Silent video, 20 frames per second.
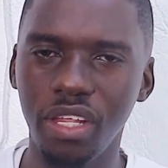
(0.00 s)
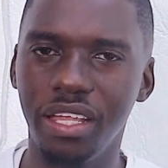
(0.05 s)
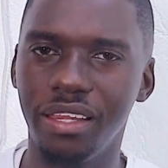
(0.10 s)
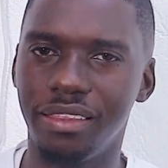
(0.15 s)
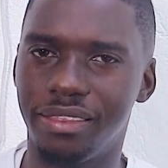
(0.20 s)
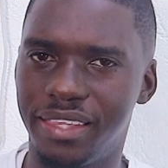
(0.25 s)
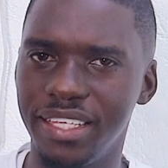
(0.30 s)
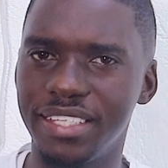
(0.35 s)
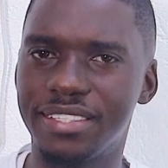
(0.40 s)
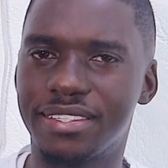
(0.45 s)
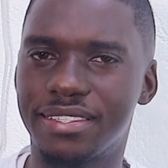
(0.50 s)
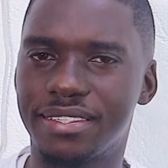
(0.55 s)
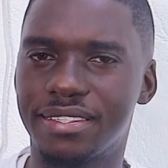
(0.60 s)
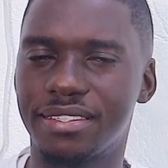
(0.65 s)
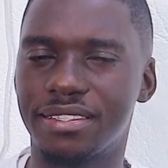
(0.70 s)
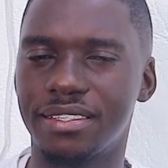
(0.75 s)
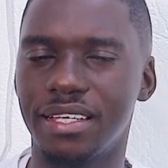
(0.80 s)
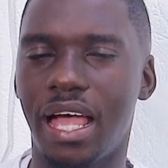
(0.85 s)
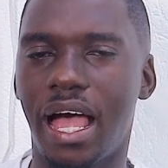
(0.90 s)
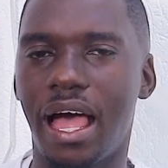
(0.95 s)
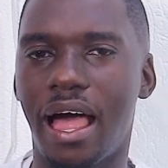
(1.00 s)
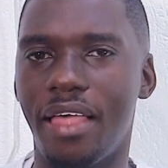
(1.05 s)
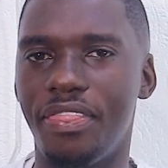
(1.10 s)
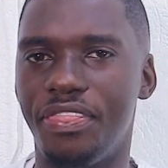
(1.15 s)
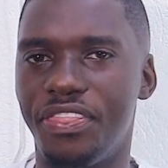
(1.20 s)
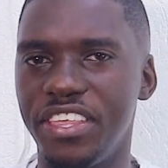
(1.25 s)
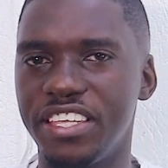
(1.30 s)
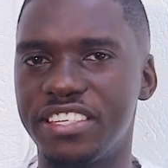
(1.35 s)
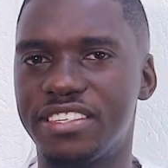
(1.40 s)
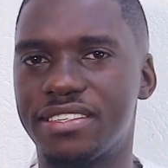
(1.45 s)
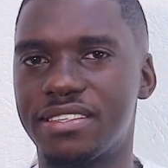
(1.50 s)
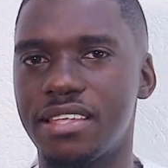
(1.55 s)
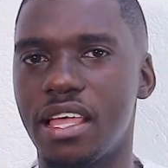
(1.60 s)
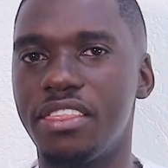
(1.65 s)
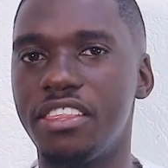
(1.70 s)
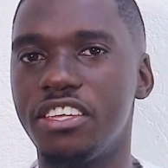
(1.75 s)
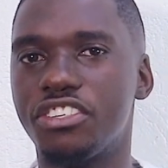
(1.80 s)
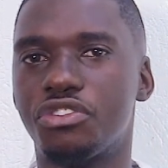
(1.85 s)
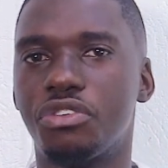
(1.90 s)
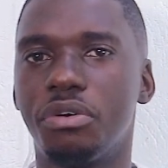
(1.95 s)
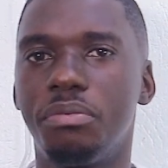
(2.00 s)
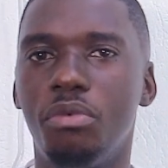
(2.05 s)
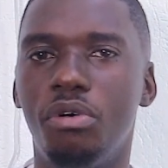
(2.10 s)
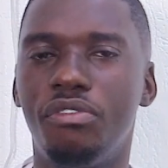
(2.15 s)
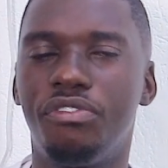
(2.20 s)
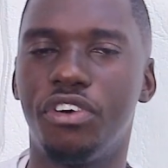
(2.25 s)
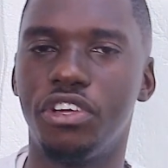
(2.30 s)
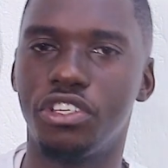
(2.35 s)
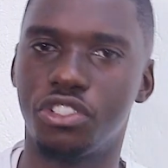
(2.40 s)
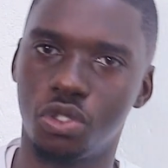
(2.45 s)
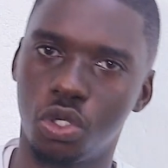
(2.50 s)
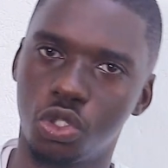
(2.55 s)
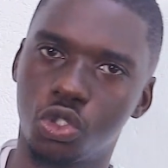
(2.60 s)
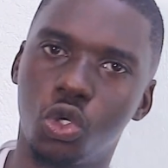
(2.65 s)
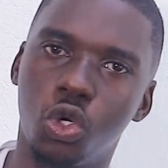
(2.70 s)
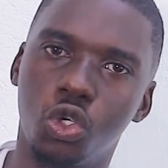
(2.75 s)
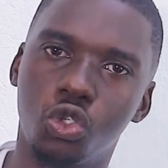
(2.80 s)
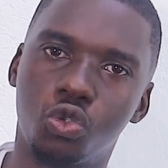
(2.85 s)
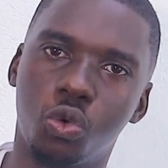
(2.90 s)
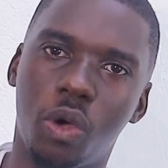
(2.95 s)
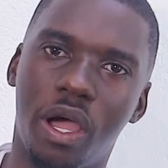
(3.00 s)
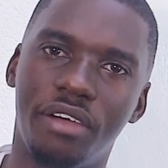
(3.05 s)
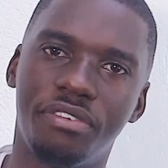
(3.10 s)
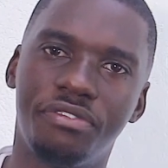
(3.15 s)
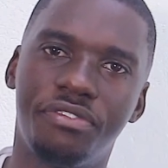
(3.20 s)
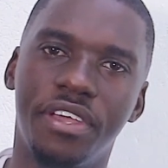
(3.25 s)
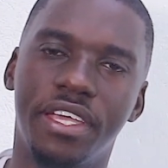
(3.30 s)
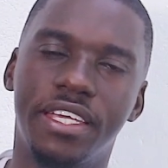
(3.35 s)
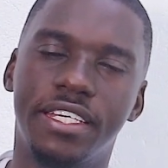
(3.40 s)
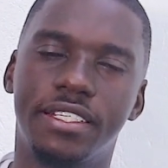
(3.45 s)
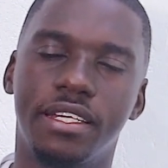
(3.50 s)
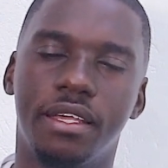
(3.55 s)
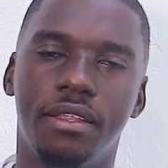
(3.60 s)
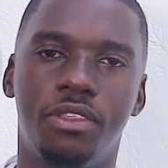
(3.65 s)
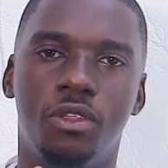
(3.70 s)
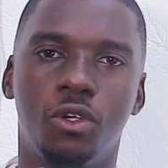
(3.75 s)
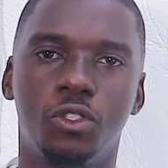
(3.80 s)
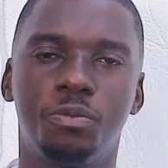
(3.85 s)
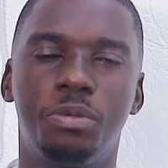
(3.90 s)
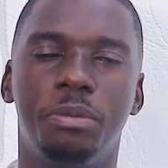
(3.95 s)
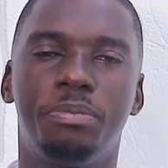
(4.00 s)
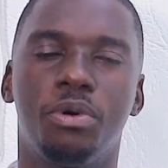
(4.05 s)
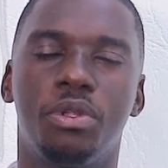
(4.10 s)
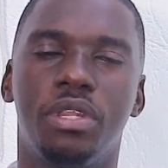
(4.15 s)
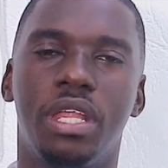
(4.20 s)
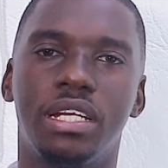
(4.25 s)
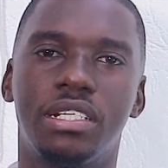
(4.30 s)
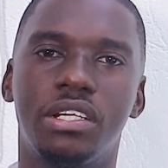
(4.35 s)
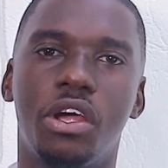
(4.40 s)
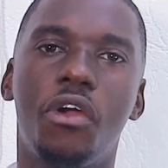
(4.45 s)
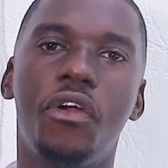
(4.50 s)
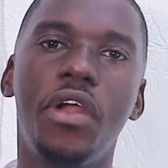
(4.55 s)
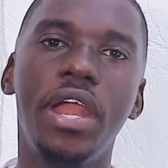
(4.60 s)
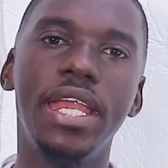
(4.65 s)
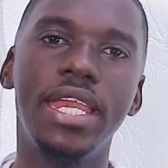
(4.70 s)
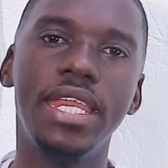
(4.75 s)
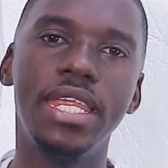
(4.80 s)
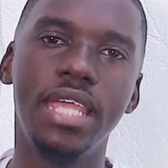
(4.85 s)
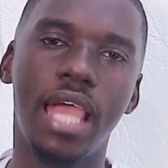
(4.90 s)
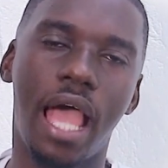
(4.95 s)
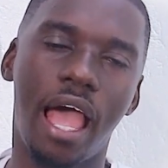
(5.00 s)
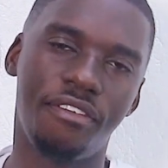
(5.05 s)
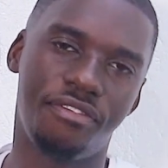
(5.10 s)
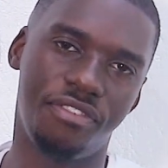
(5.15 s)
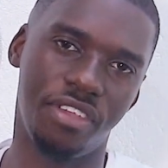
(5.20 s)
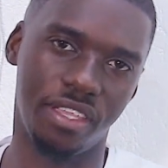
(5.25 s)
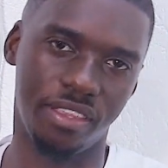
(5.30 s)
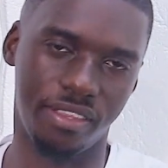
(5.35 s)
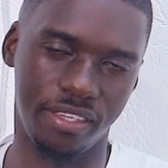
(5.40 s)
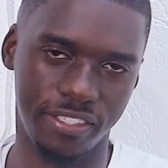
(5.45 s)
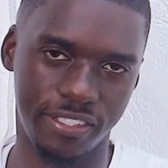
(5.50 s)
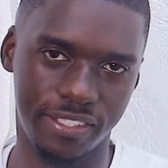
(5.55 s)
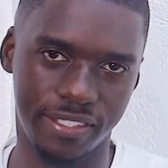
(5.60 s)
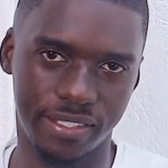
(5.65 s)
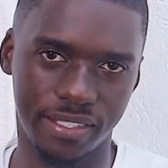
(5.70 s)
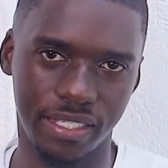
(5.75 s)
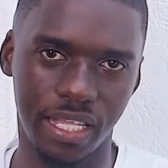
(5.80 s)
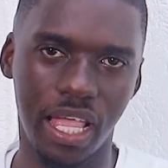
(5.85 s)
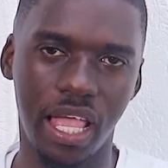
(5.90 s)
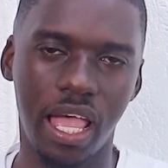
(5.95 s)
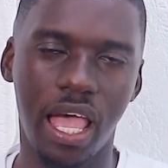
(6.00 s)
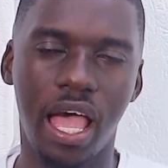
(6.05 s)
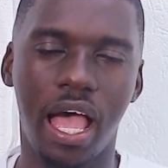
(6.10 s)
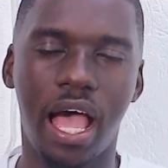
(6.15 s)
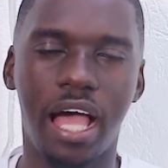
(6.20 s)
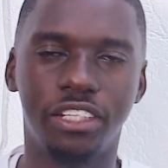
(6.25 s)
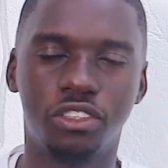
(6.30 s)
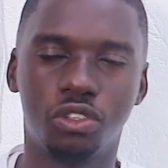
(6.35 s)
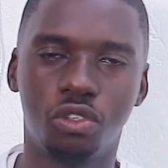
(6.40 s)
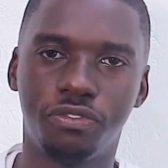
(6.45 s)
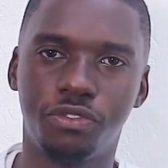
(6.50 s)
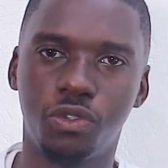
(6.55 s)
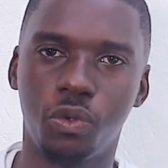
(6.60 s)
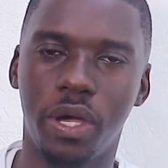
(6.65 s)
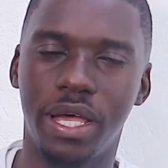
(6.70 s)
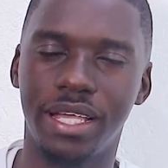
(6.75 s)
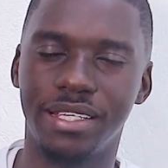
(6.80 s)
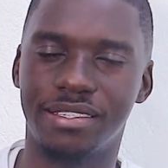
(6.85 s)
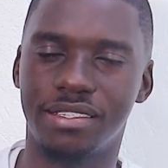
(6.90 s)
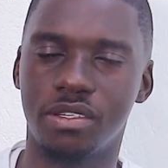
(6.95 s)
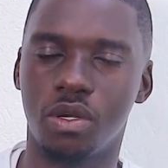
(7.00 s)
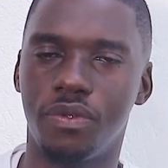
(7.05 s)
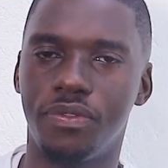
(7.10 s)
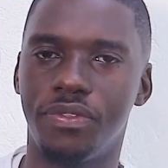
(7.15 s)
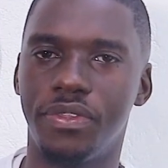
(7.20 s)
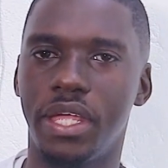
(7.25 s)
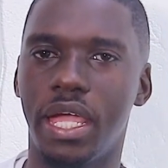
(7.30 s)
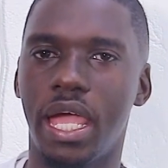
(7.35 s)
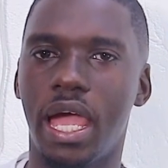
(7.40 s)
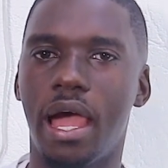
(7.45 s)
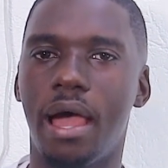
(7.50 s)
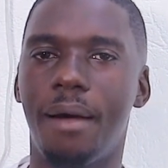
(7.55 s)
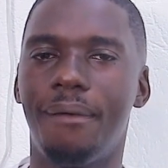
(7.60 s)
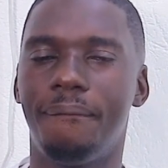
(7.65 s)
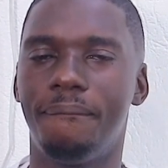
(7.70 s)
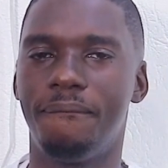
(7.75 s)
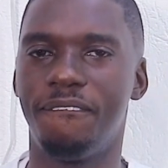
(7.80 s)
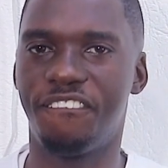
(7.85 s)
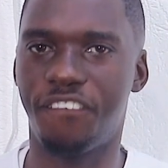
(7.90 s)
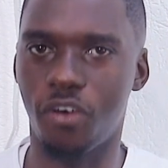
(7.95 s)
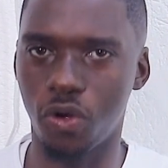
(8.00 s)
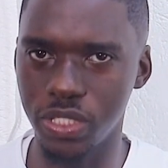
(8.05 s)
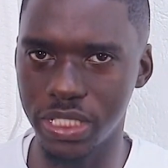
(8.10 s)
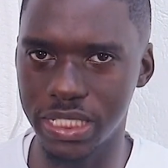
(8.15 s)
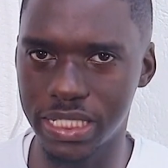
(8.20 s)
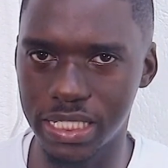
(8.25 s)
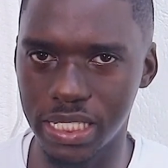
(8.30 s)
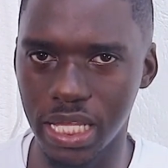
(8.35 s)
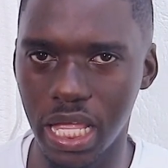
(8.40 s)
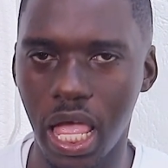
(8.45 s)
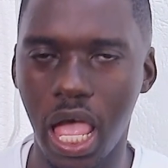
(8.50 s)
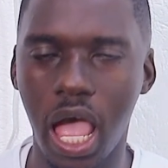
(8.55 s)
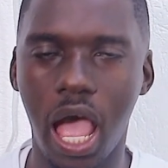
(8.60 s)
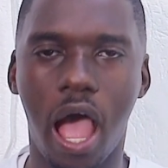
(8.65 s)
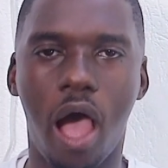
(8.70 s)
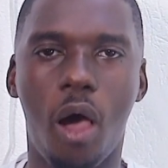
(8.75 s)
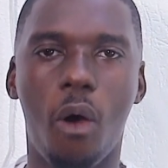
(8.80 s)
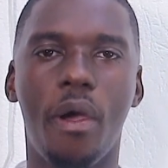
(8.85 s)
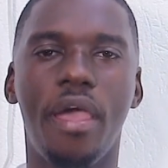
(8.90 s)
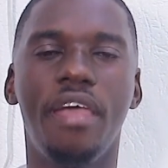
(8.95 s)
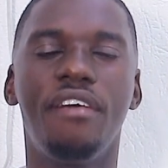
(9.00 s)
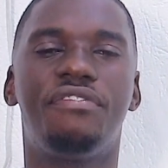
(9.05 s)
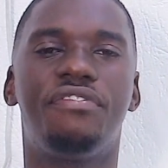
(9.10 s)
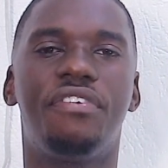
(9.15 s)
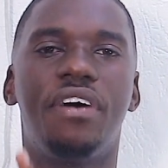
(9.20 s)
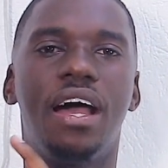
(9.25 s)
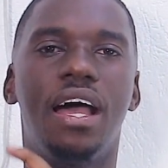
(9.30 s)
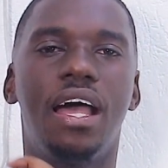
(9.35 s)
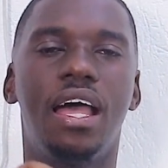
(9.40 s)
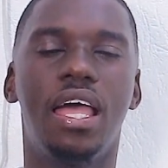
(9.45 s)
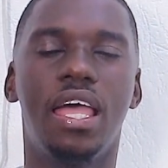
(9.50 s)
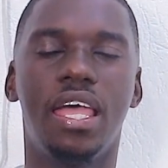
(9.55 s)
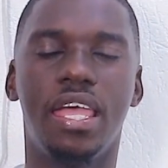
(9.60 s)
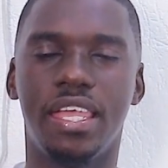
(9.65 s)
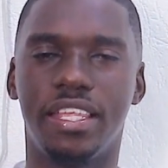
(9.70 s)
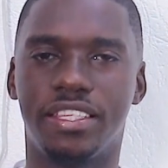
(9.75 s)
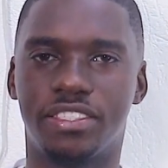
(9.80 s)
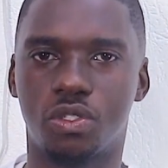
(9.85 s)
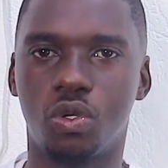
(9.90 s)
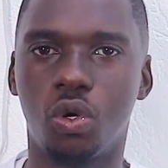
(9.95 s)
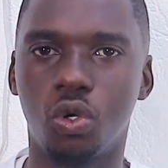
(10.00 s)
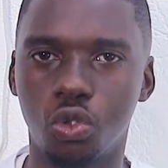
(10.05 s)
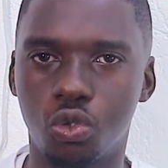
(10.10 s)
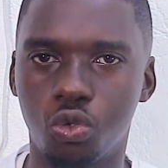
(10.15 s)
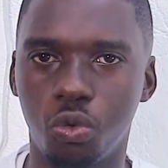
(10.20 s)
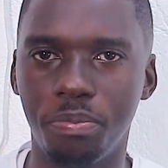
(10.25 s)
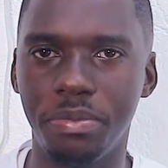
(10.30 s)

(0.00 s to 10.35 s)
this removal is not going to affect those people that are already having these softwares on their phones. However, it's going to